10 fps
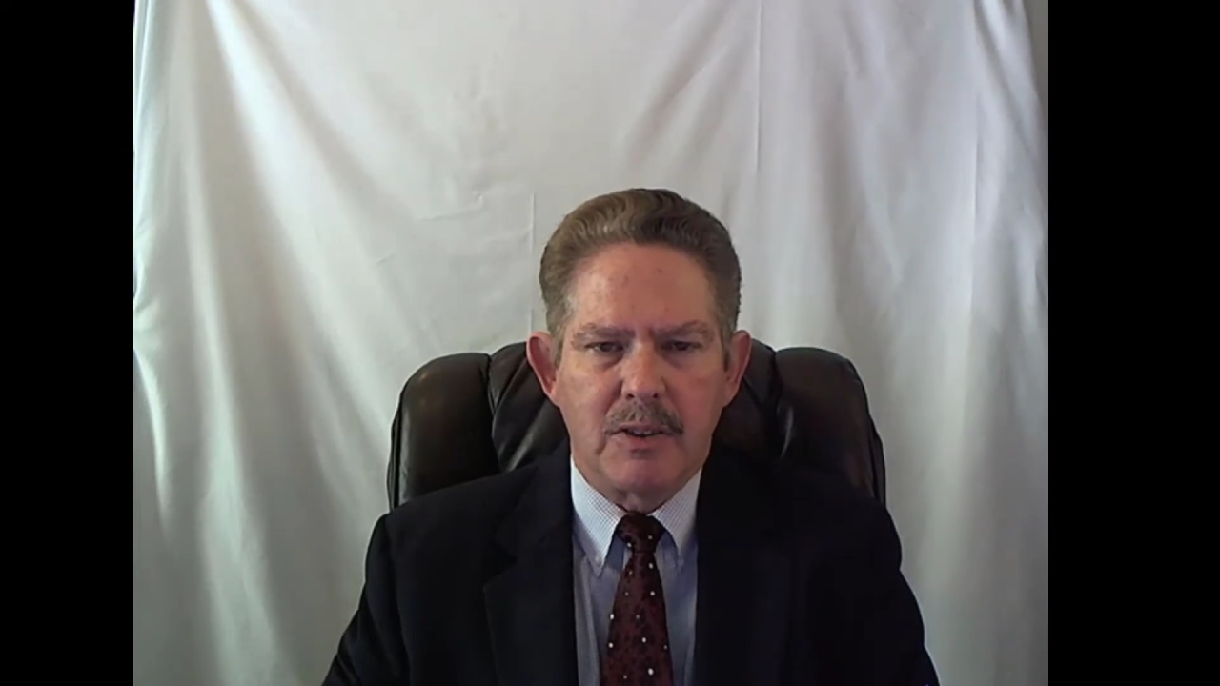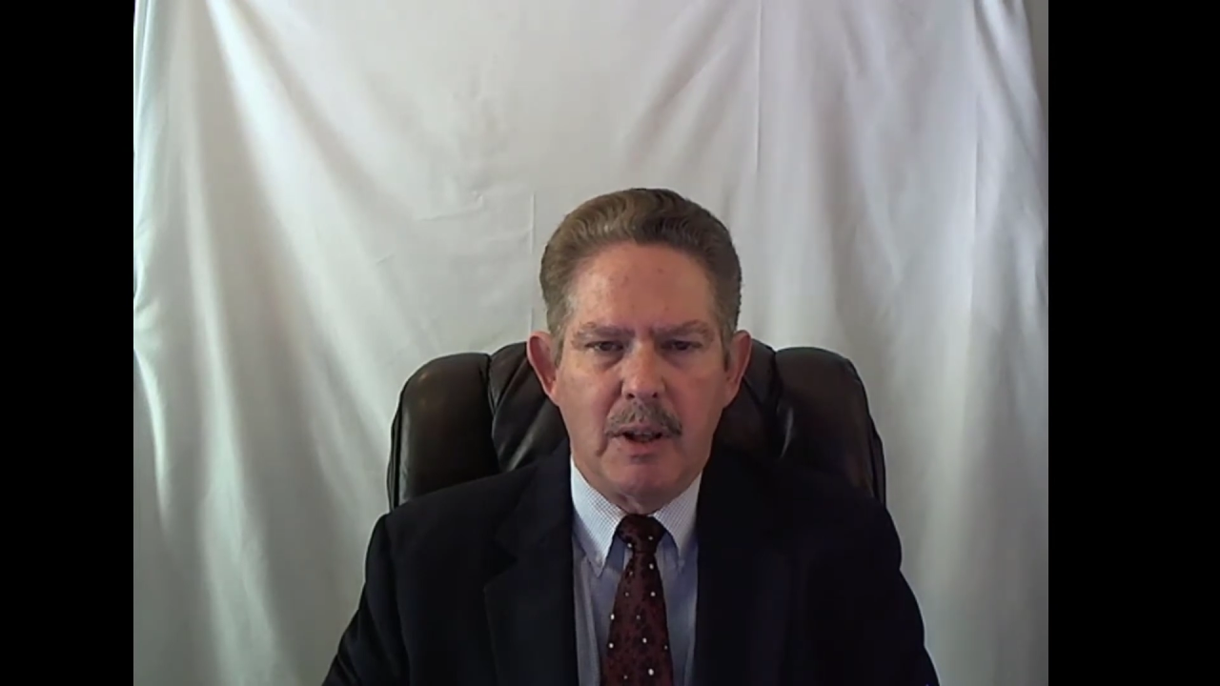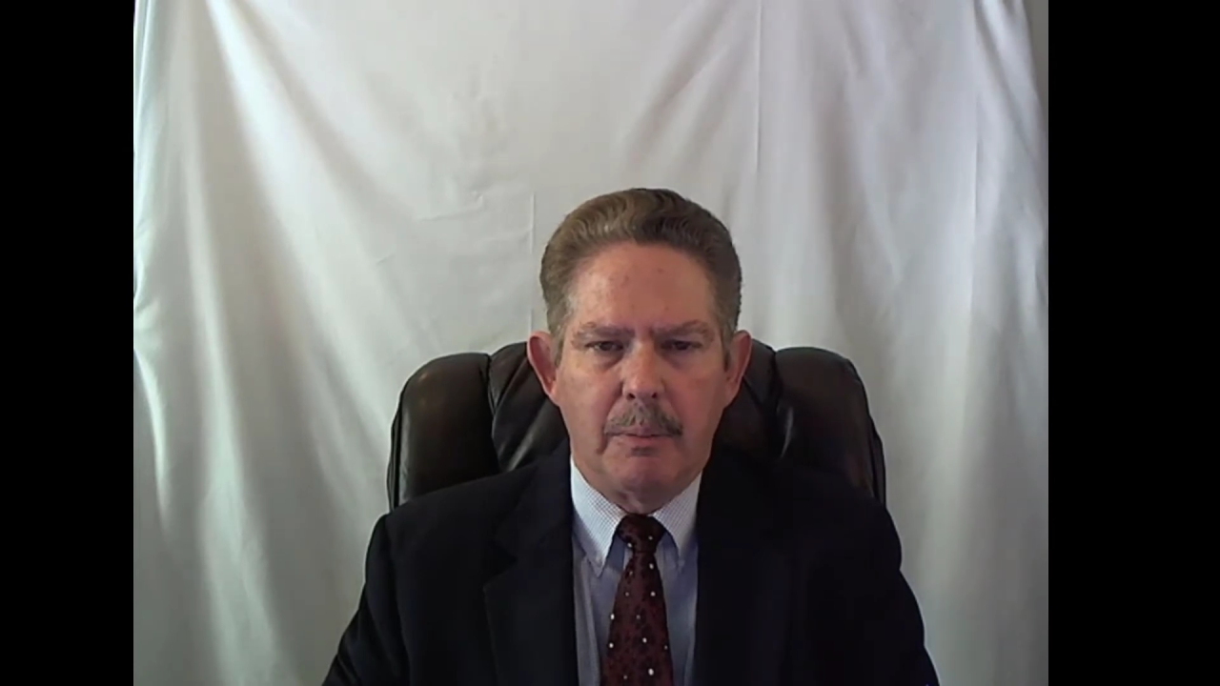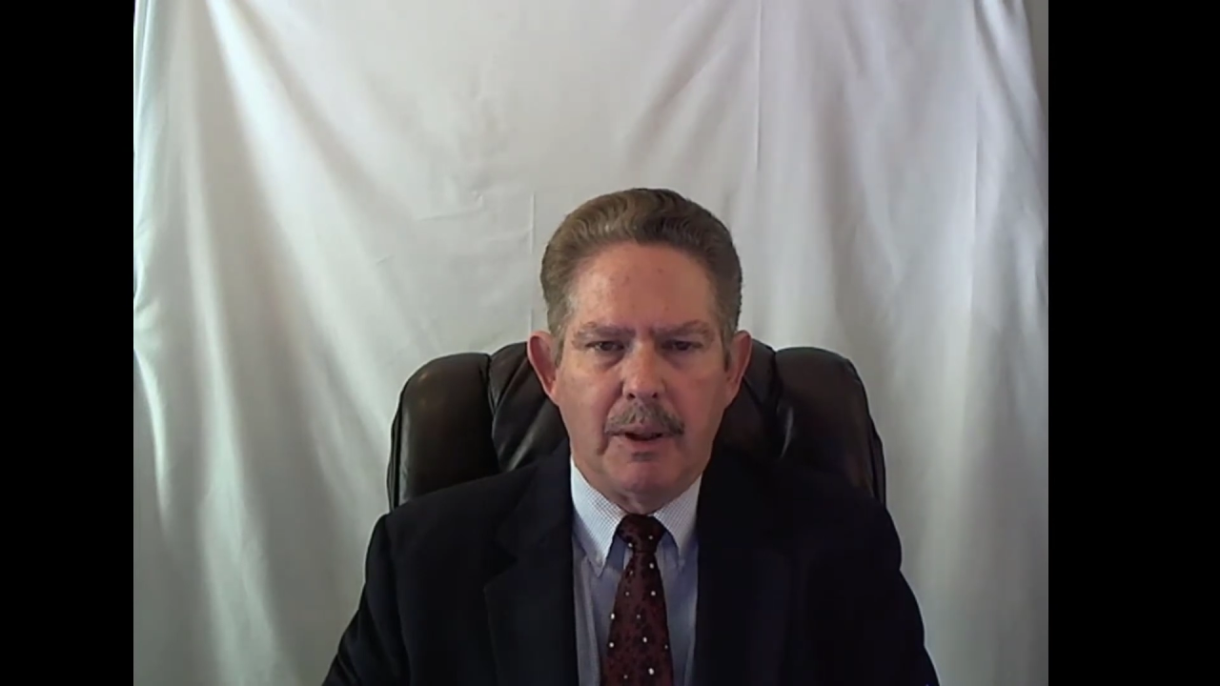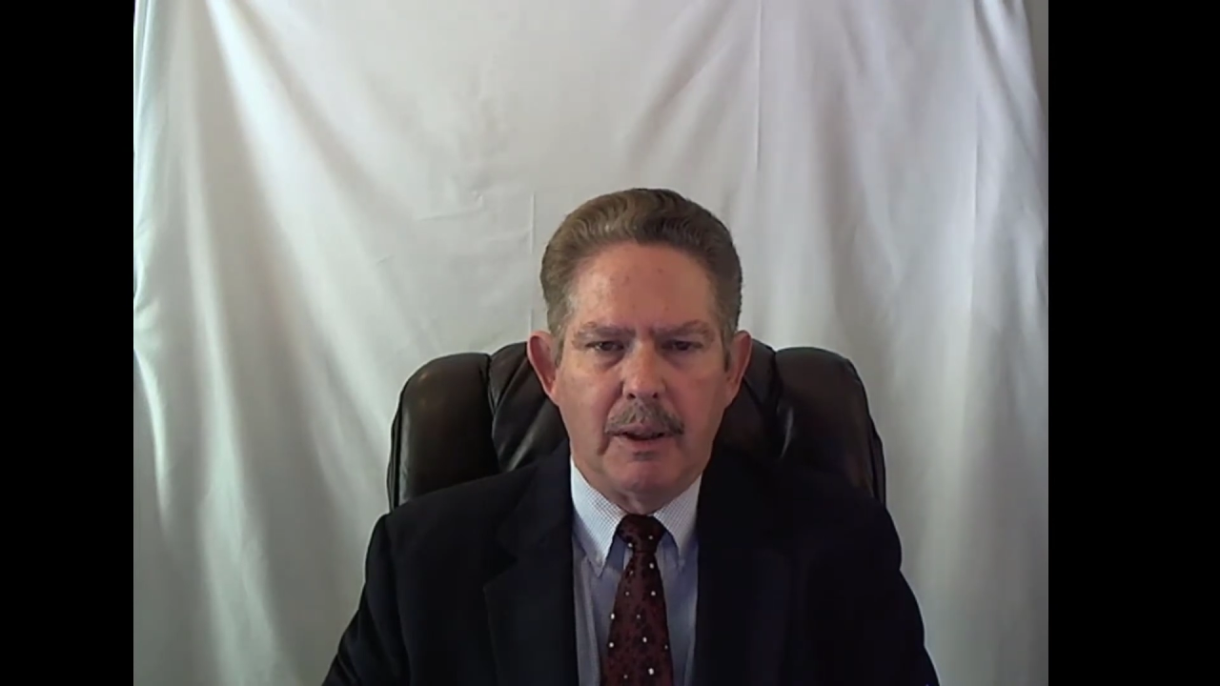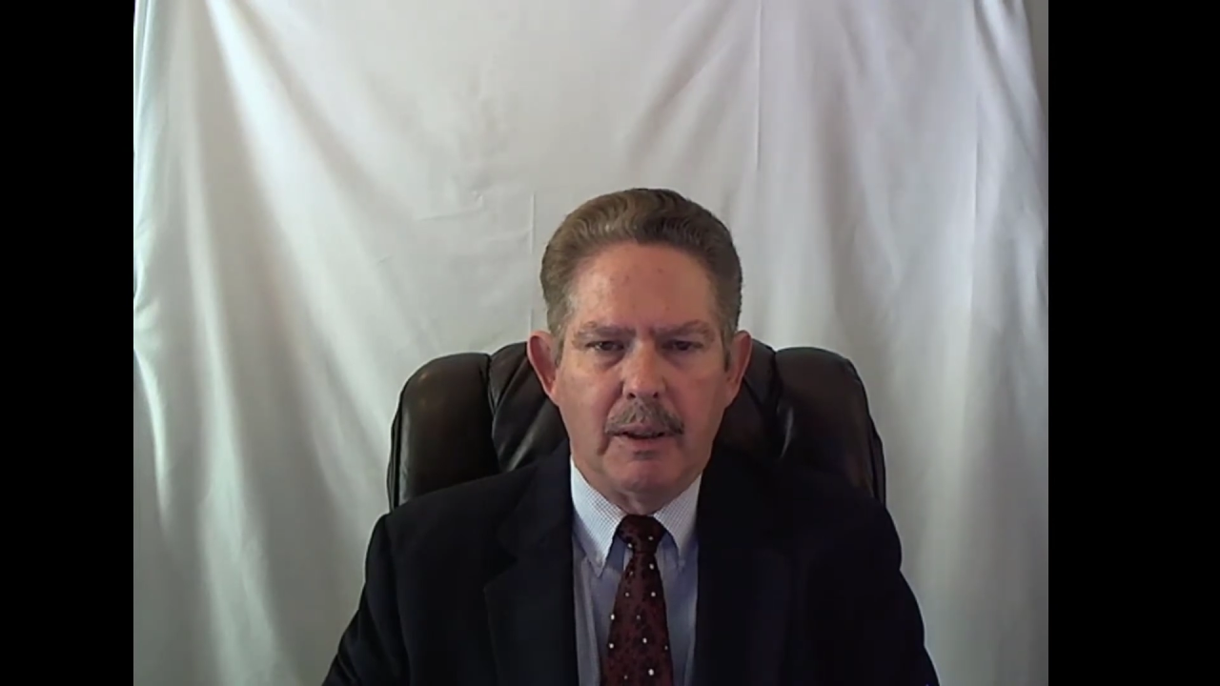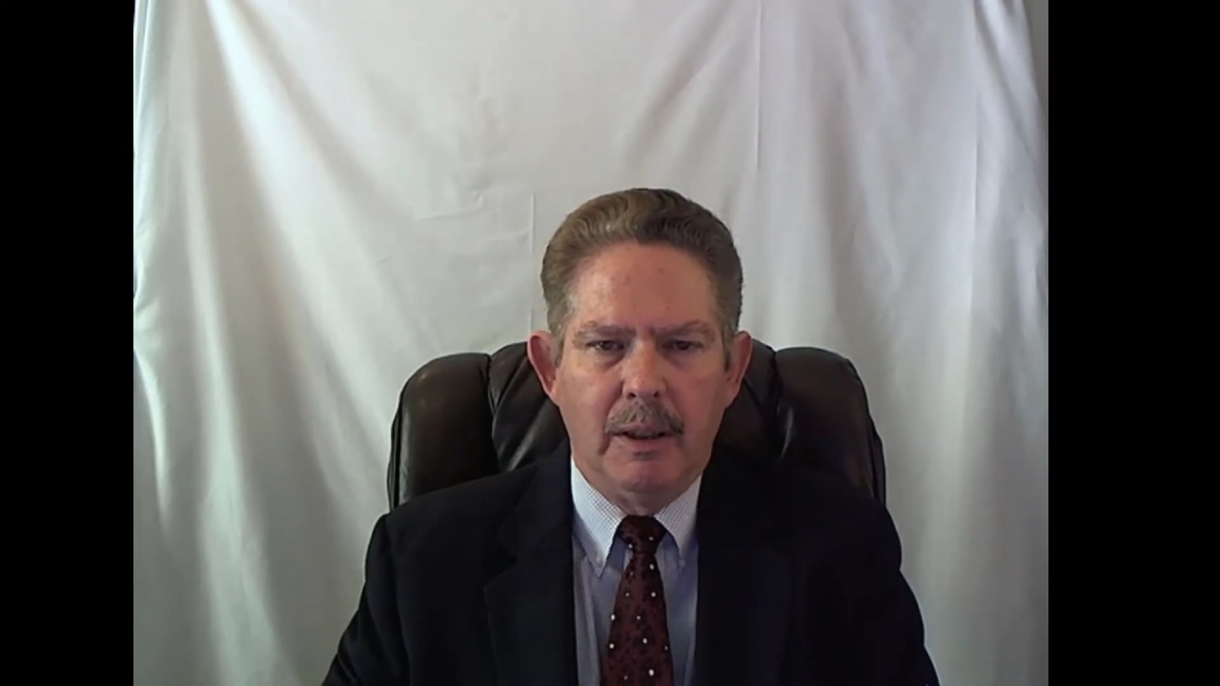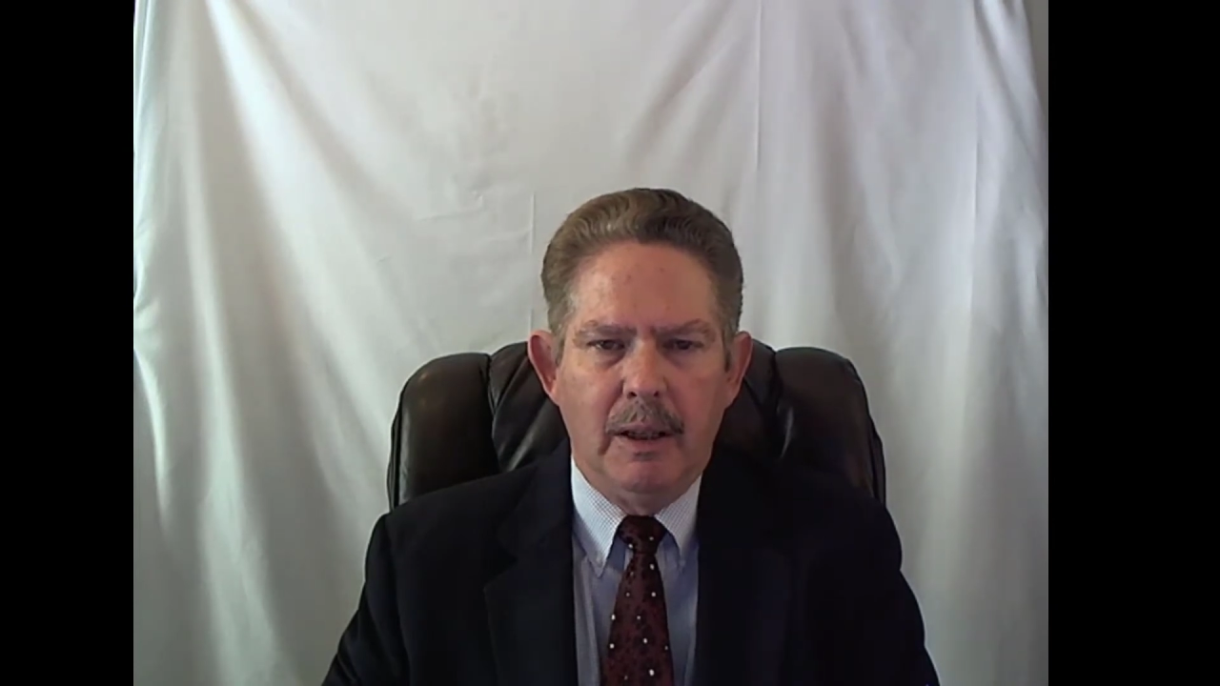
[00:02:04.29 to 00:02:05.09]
something,